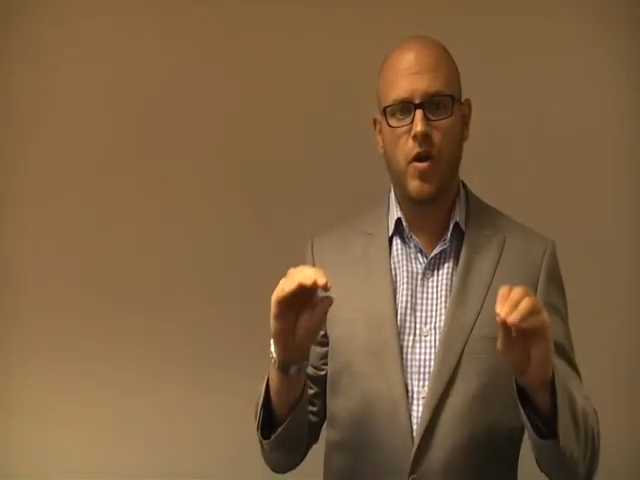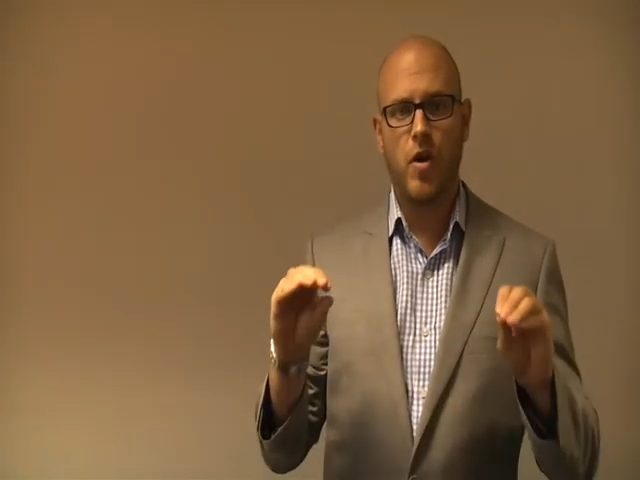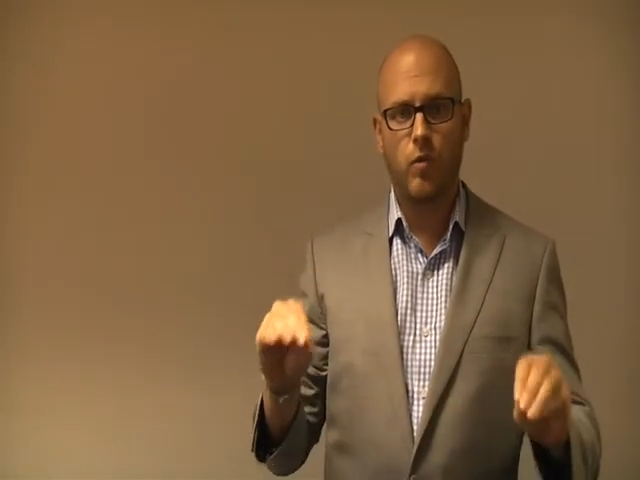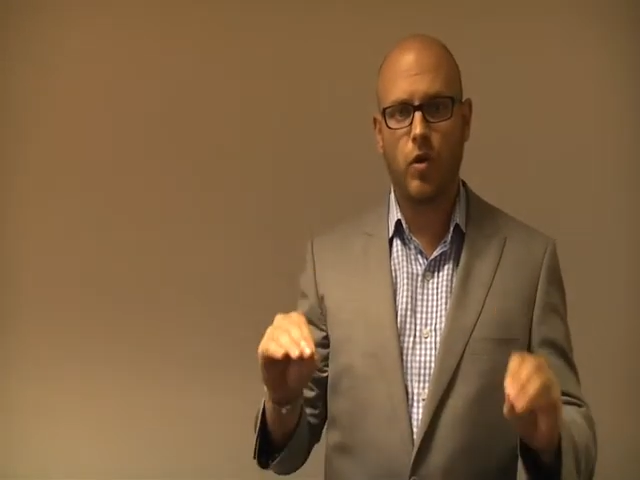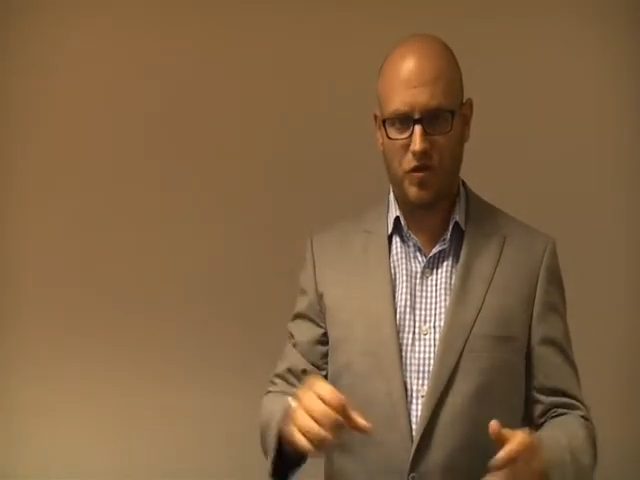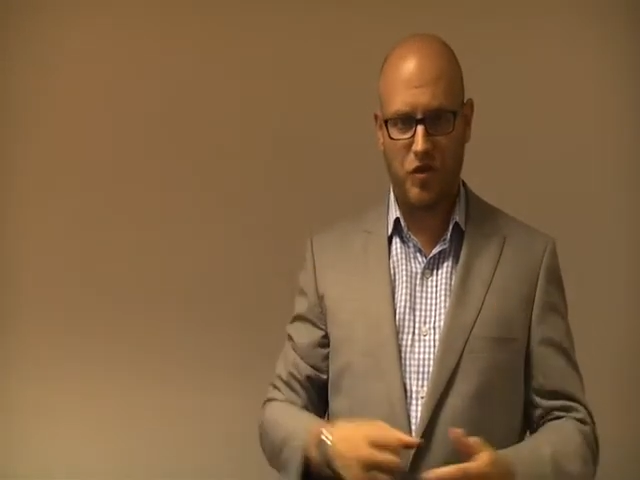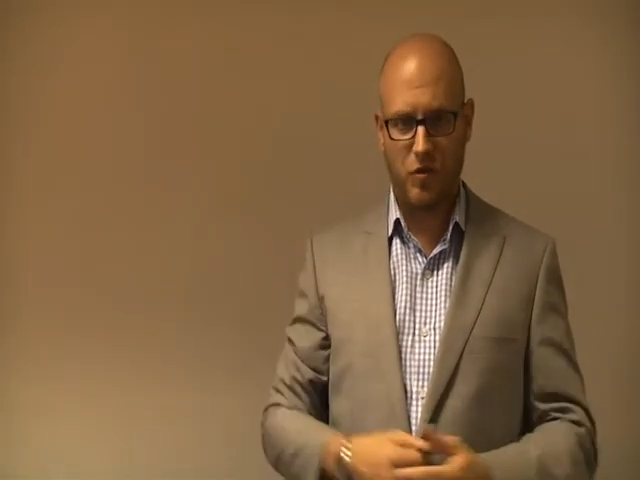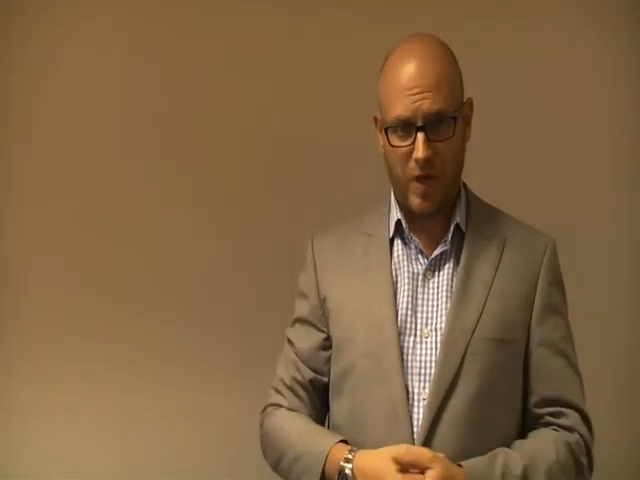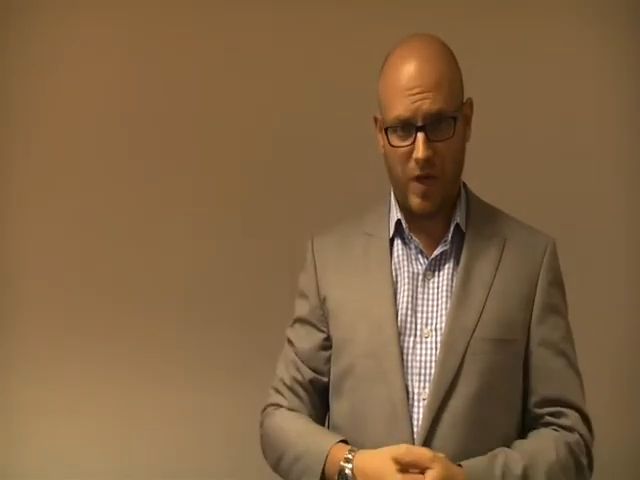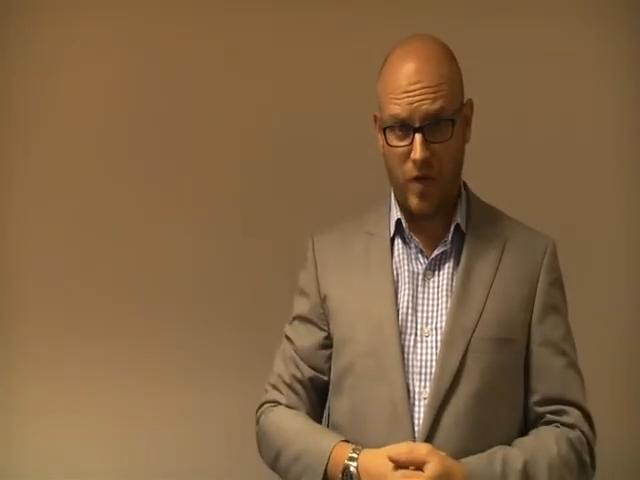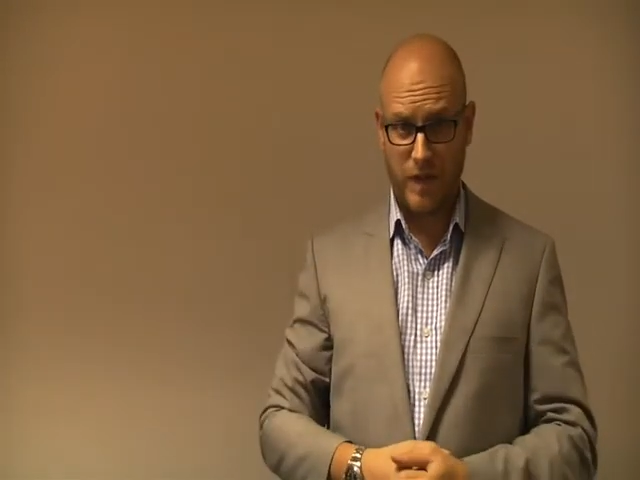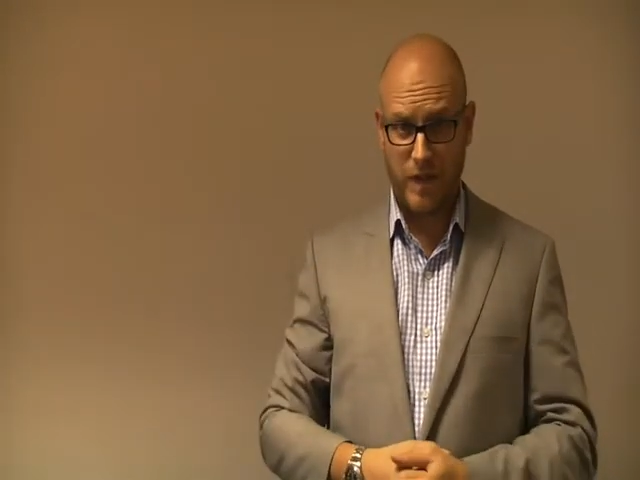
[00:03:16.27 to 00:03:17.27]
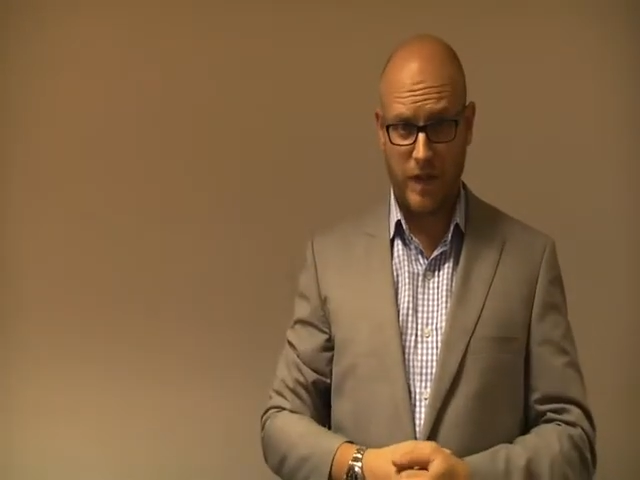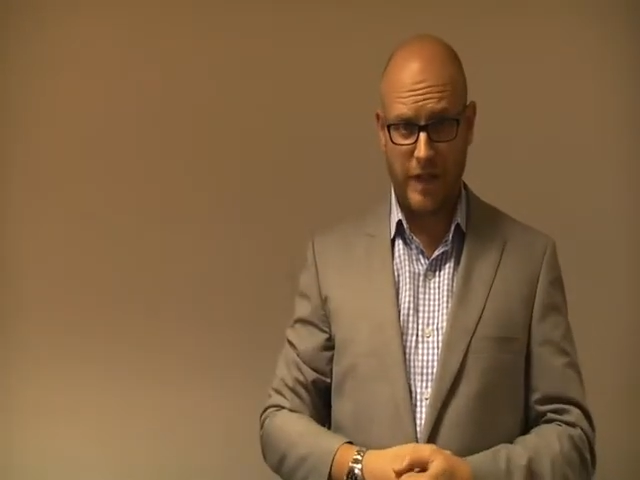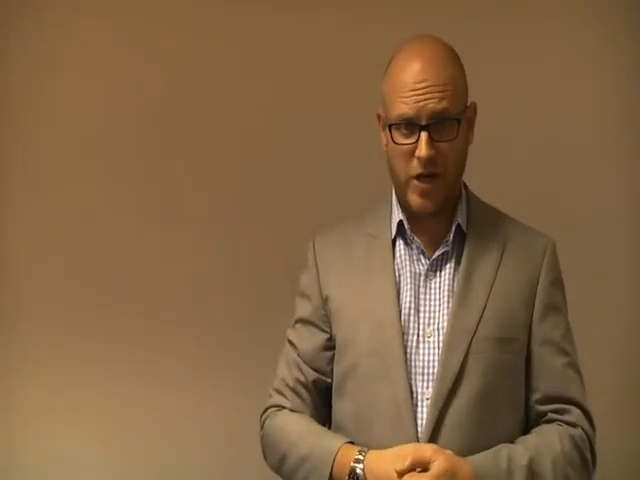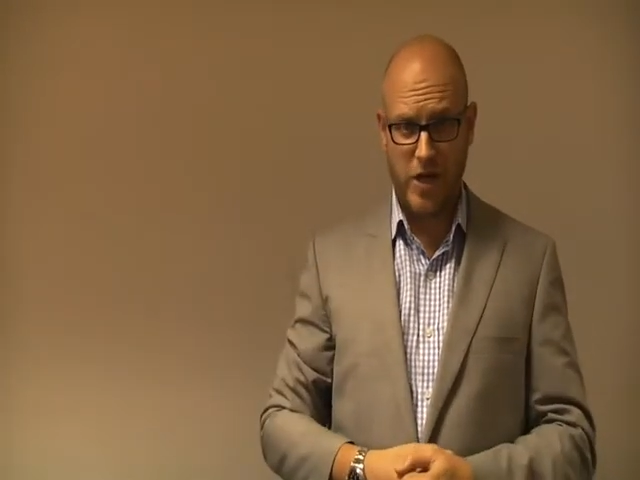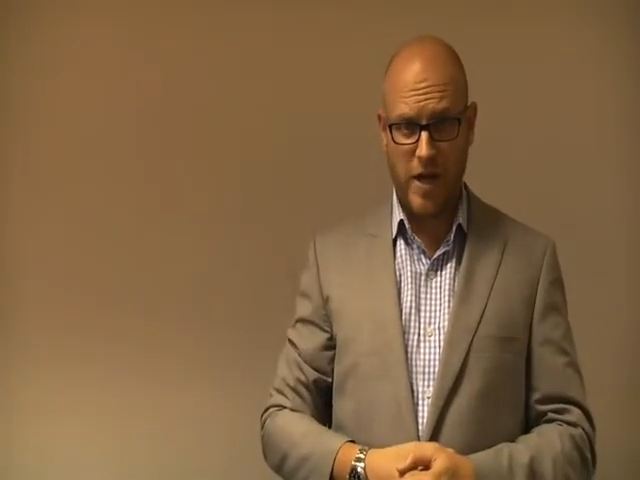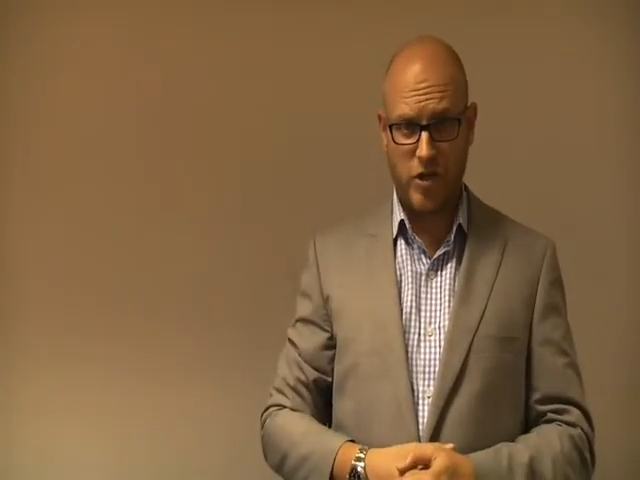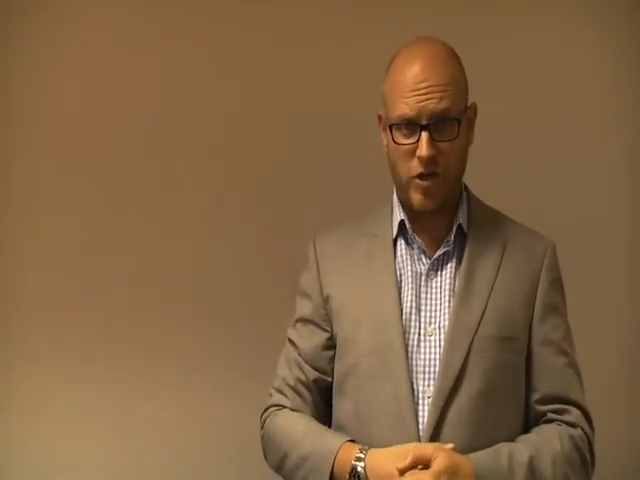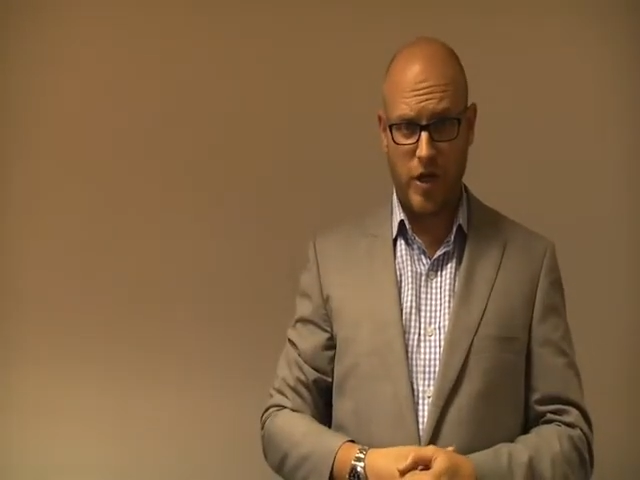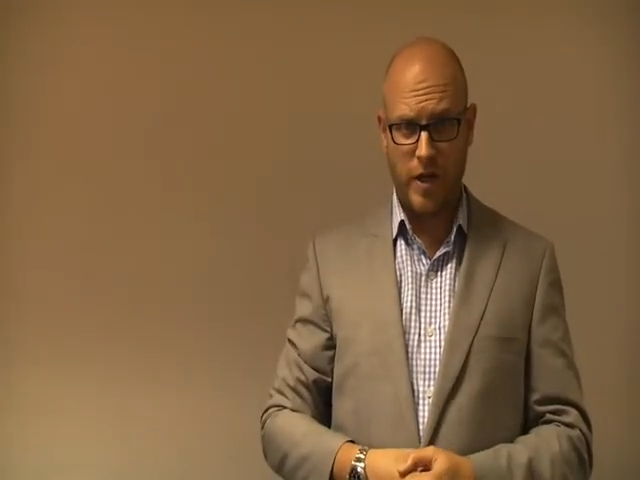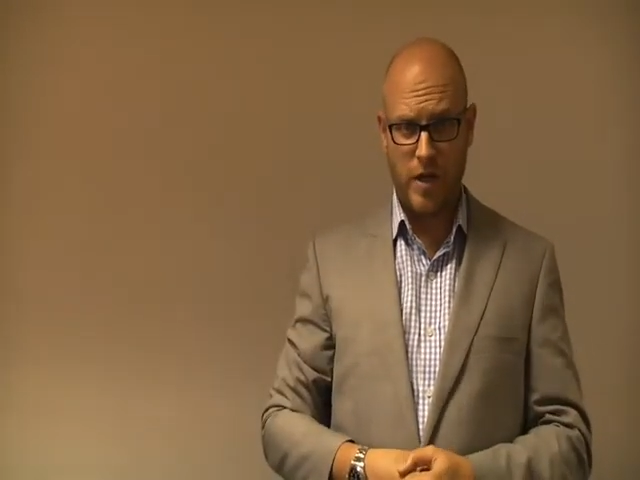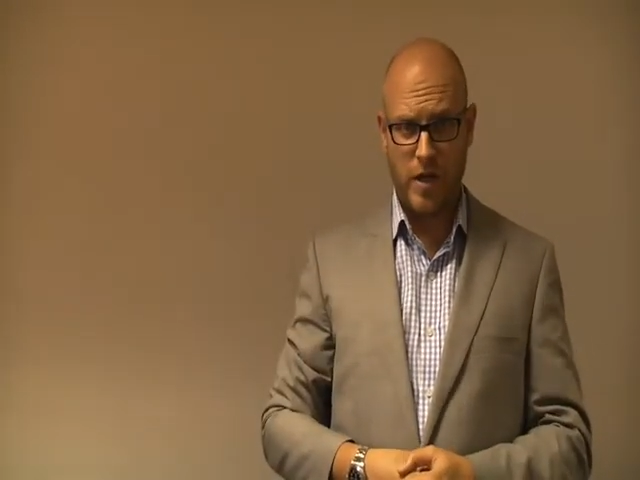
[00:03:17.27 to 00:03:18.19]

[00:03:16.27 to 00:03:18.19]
will also be constantly changing,